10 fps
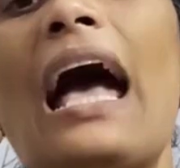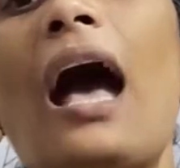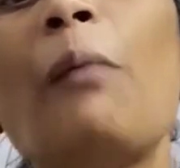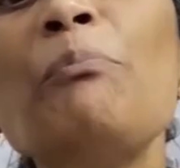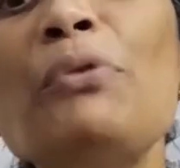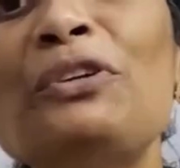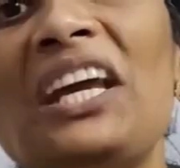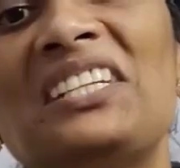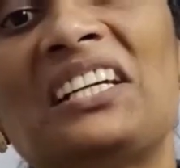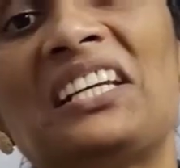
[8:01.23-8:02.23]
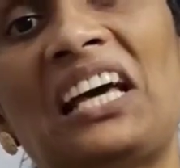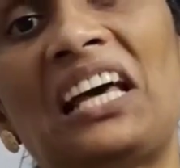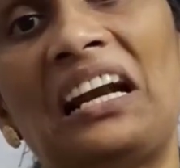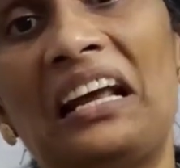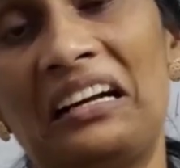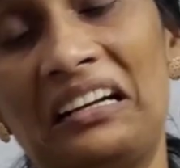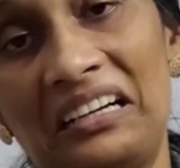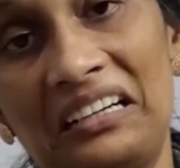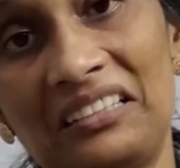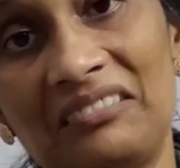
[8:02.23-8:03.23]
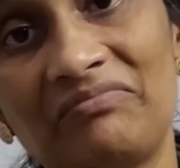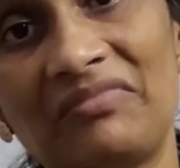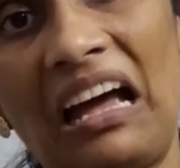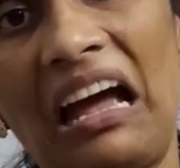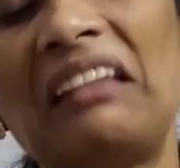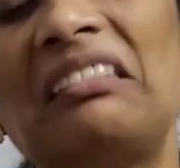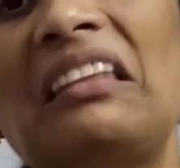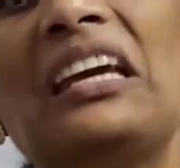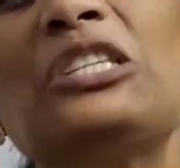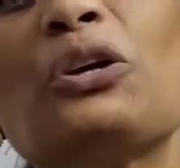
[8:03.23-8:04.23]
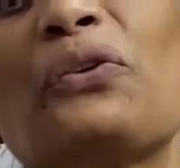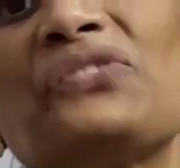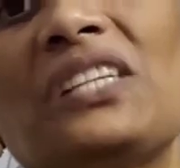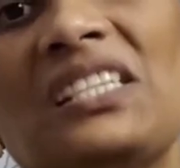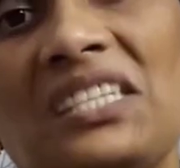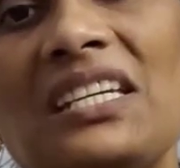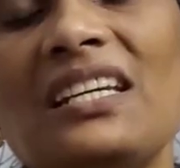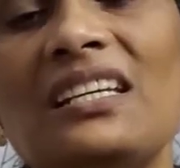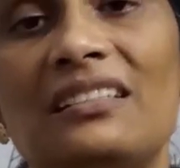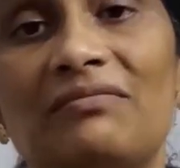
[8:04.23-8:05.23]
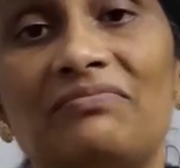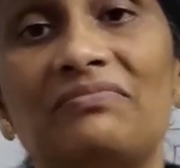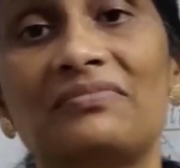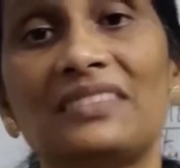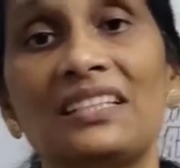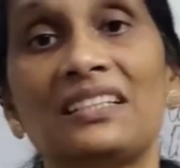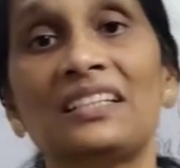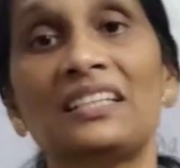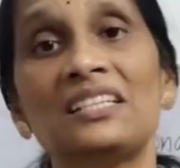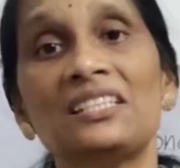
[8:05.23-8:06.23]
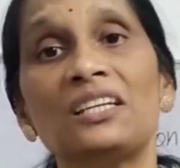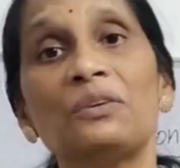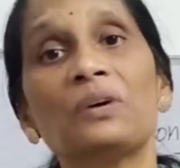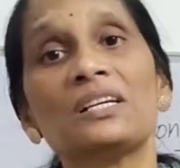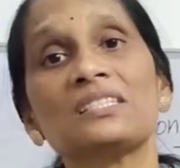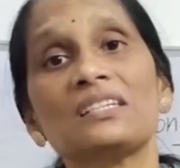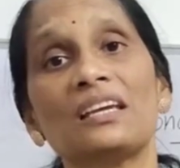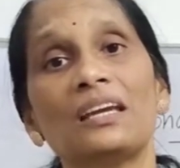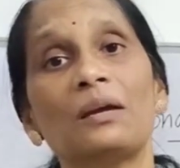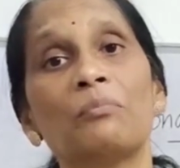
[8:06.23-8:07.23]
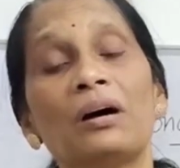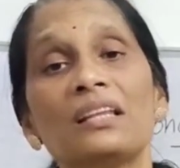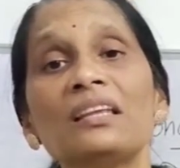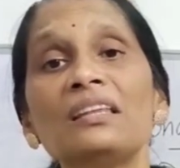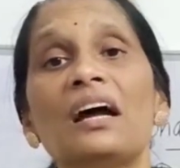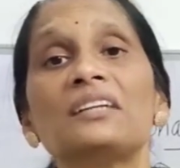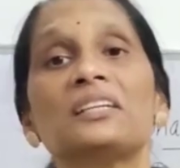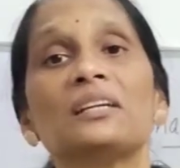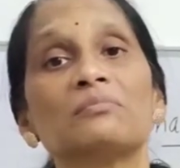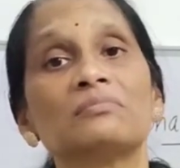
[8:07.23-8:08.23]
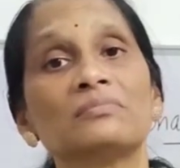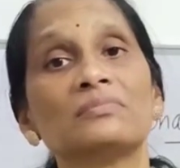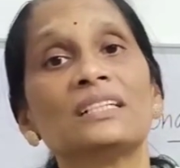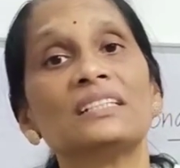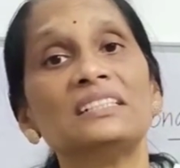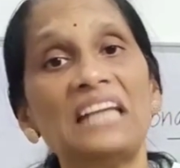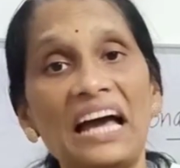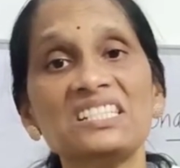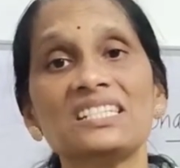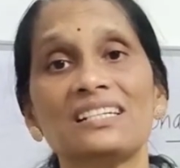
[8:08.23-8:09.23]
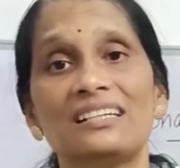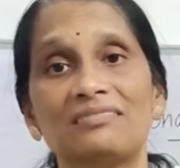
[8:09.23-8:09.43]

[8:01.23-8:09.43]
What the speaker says: amputated her leg at the age of 16. She was a Bharatanatyam dancer.